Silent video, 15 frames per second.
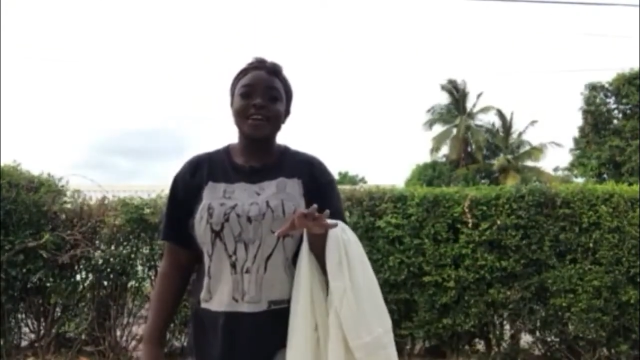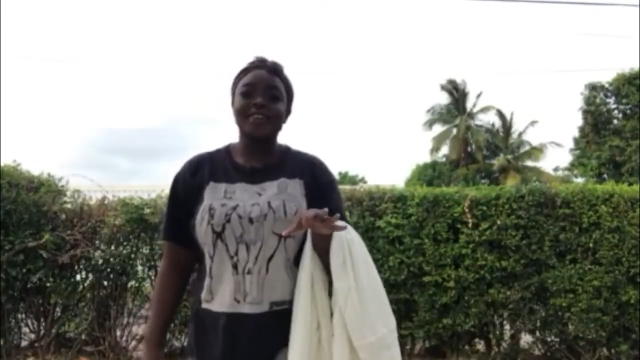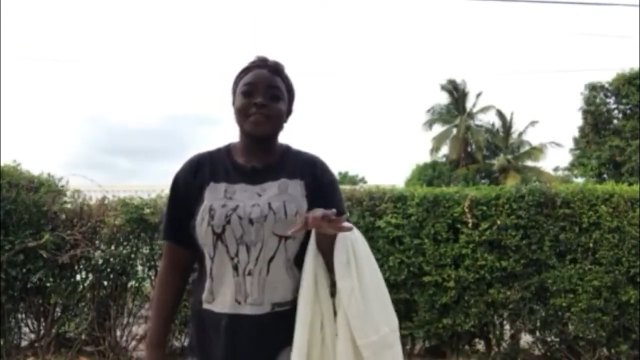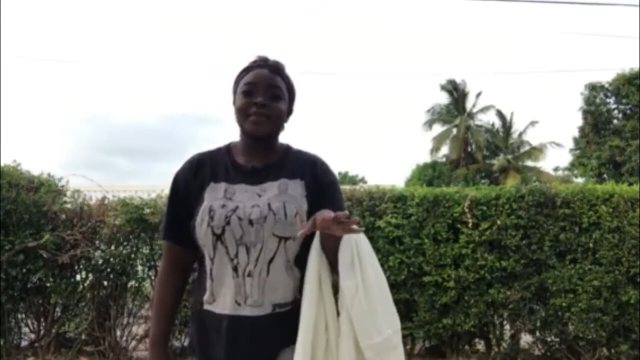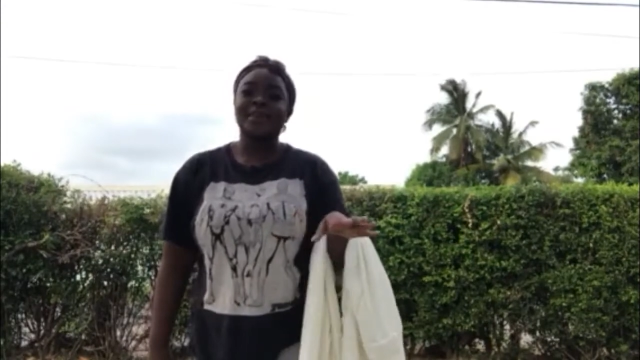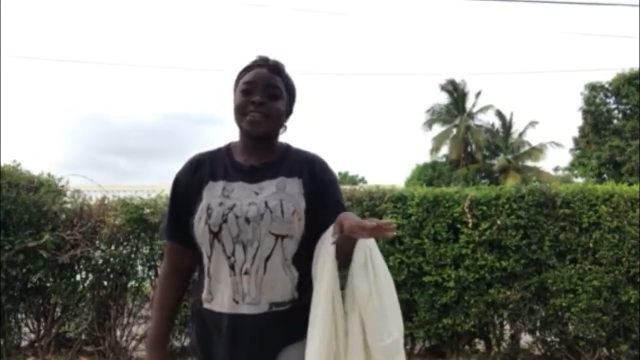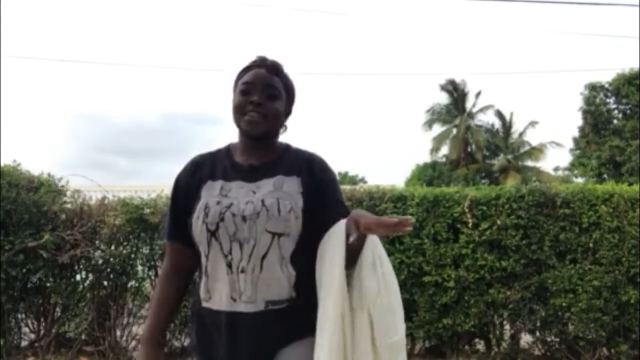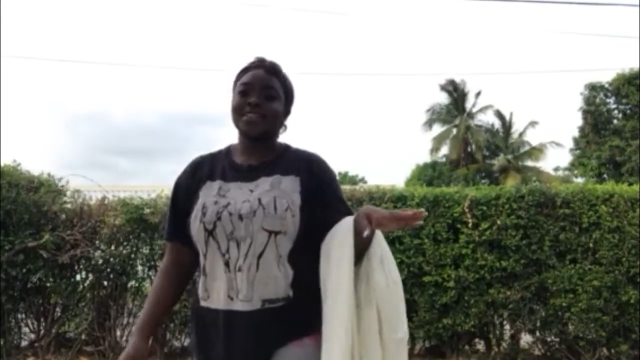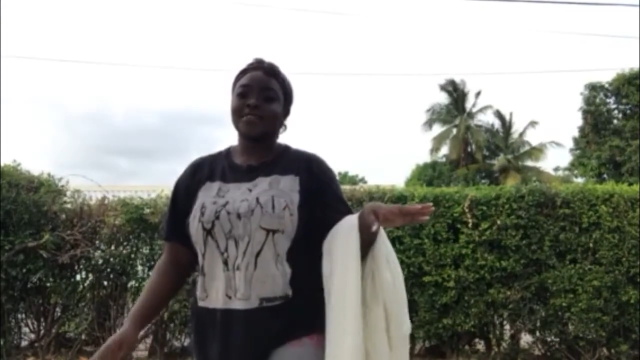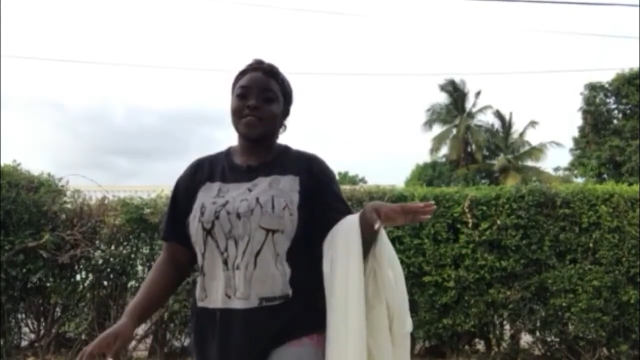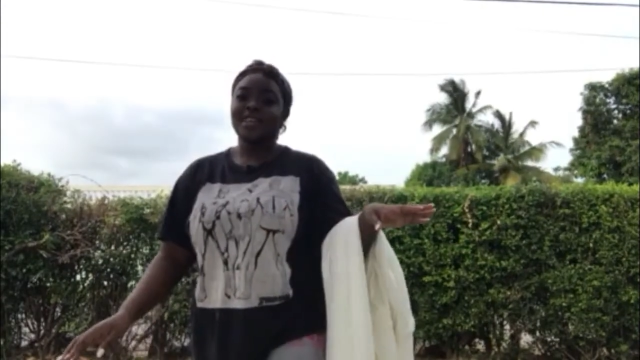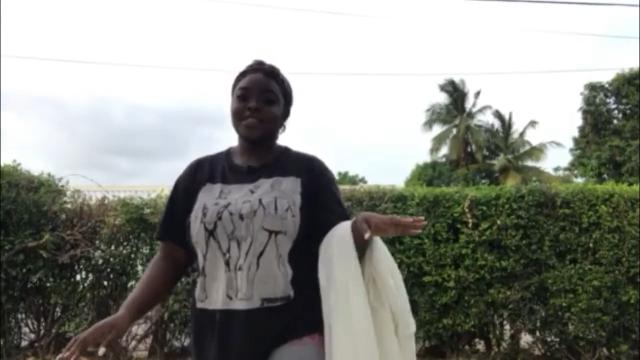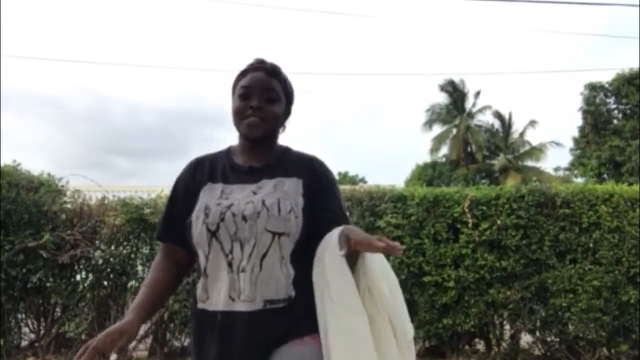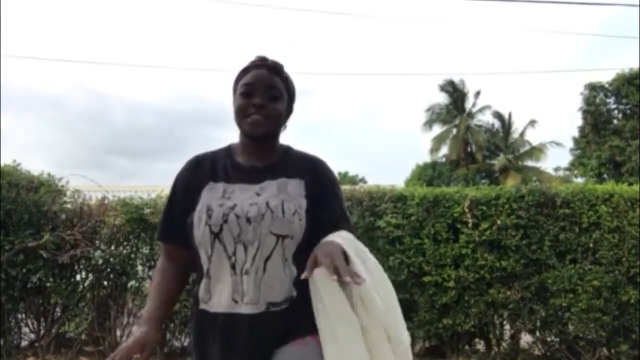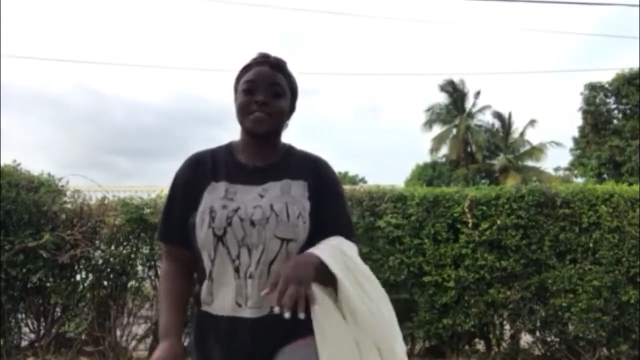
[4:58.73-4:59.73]
got from LA's
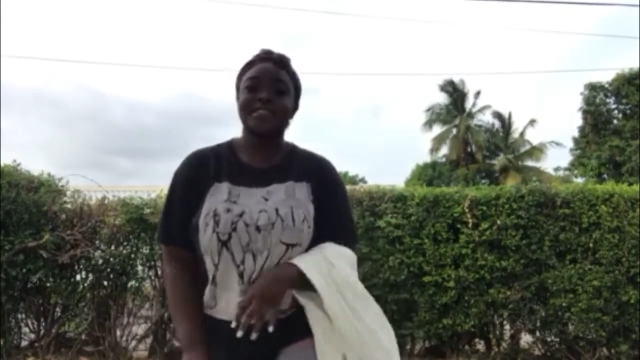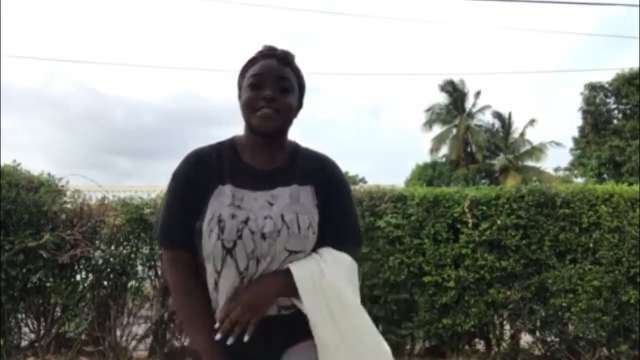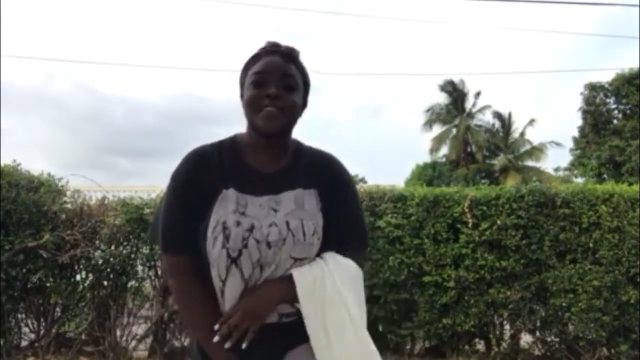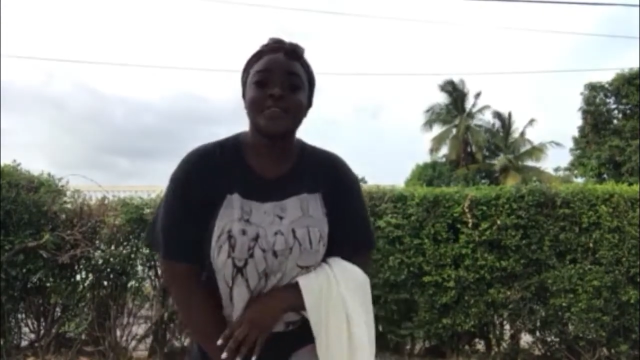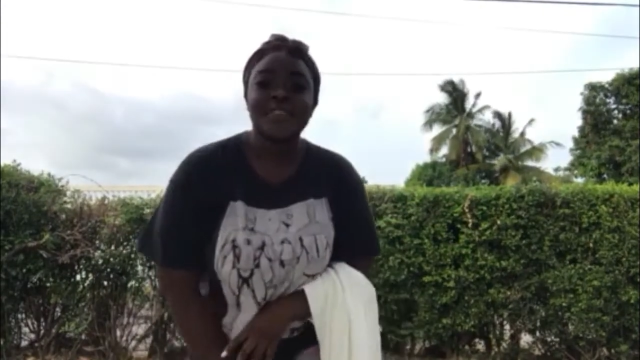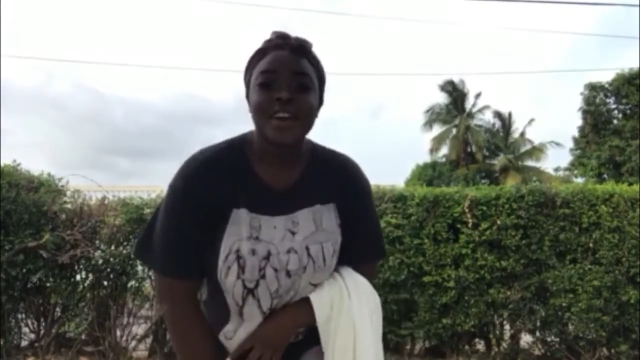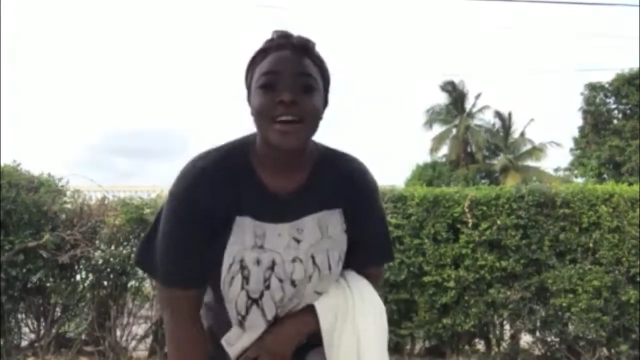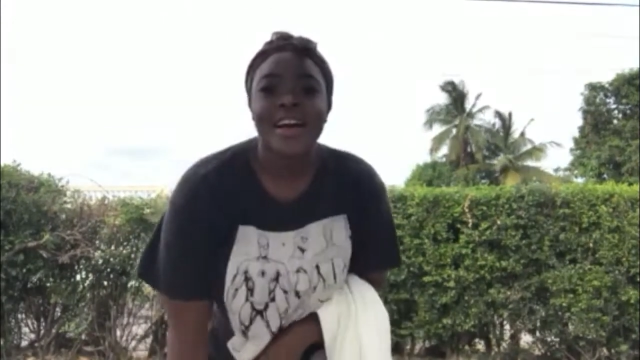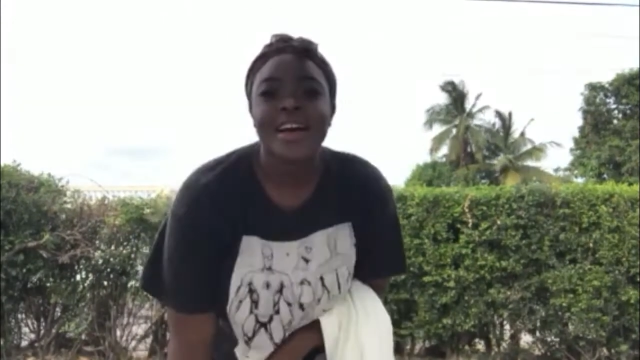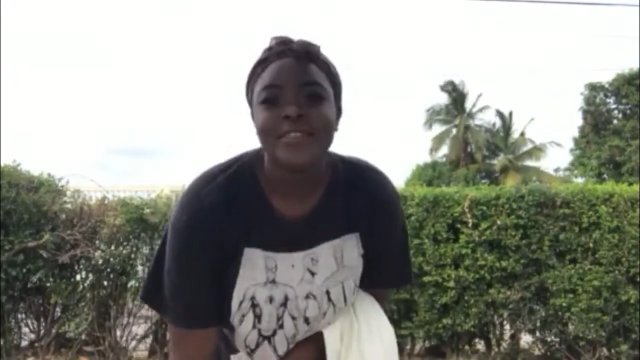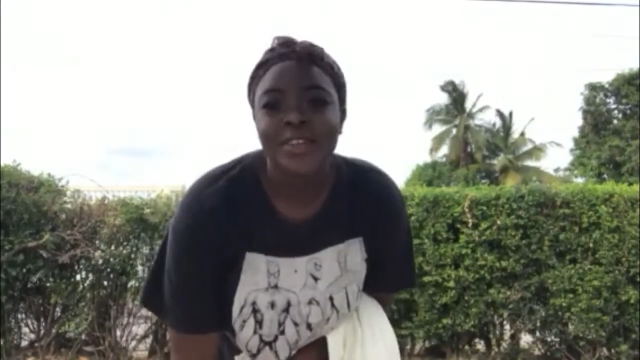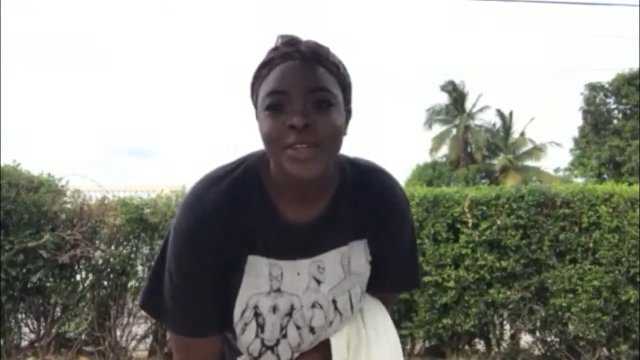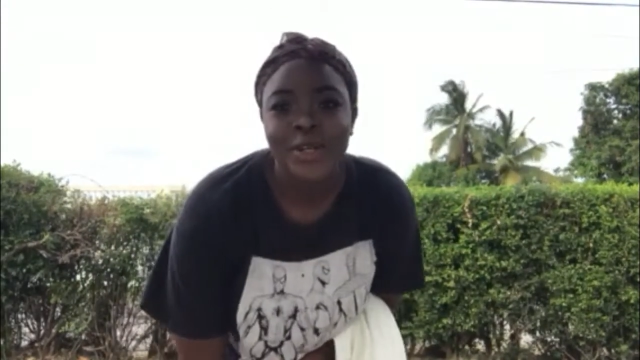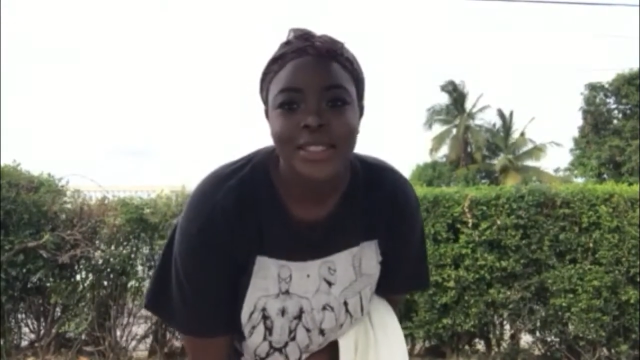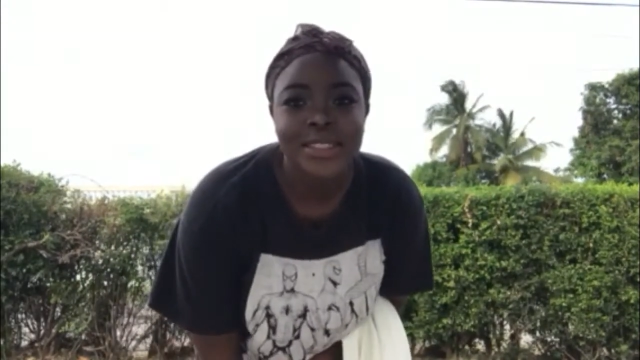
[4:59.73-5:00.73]
Fashions. If y'all
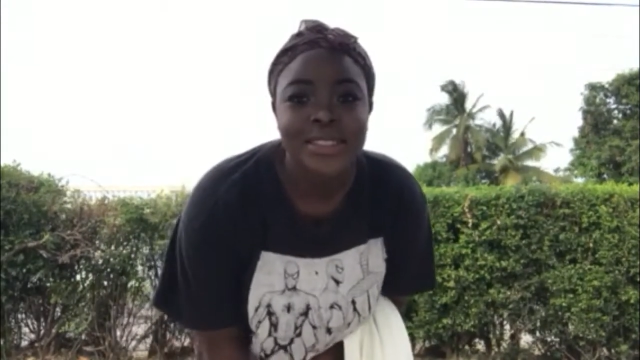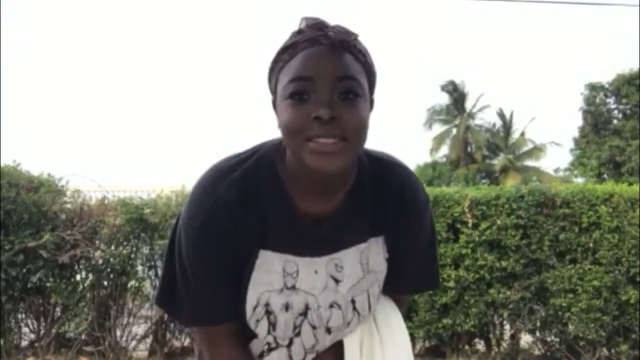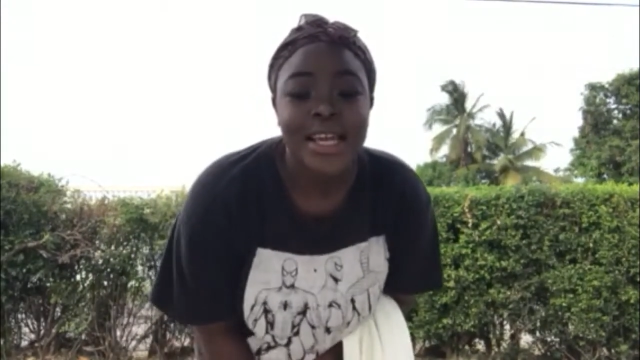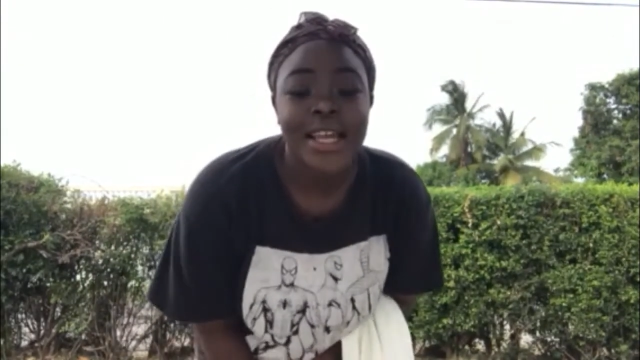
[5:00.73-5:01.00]
haven't noticed,